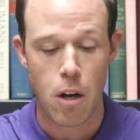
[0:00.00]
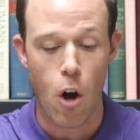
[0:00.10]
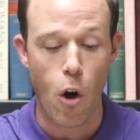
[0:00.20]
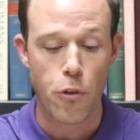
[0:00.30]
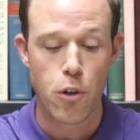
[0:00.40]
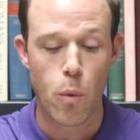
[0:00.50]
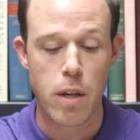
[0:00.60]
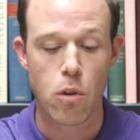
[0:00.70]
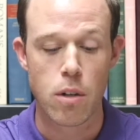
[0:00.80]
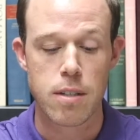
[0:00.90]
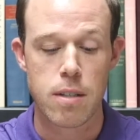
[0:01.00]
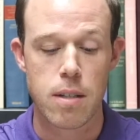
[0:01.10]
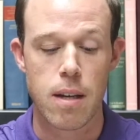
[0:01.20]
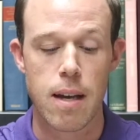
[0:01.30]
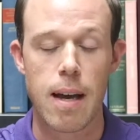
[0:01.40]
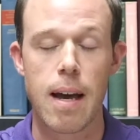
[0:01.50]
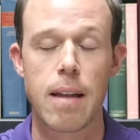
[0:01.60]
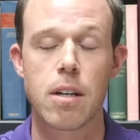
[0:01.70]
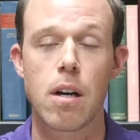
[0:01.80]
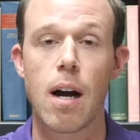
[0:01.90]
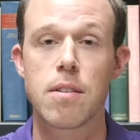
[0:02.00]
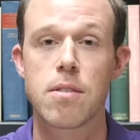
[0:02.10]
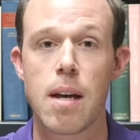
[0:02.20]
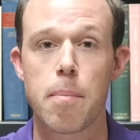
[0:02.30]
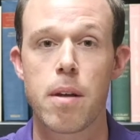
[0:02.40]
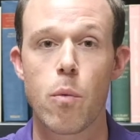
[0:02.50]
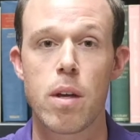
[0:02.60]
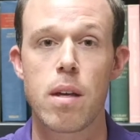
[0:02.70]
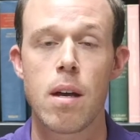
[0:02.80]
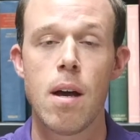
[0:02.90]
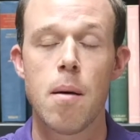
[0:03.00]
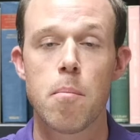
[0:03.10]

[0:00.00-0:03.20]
Also, we looked at the concept that we